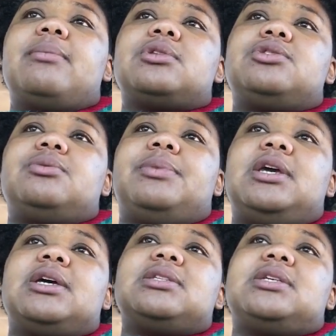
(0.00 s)
to be
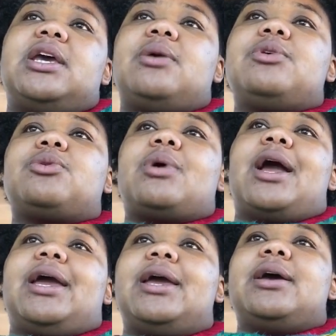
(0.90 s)
content with where I
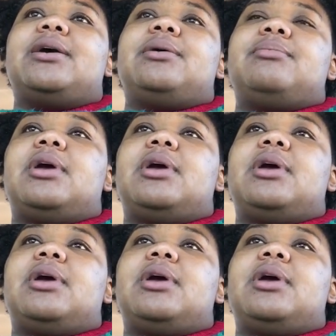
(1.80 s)
am,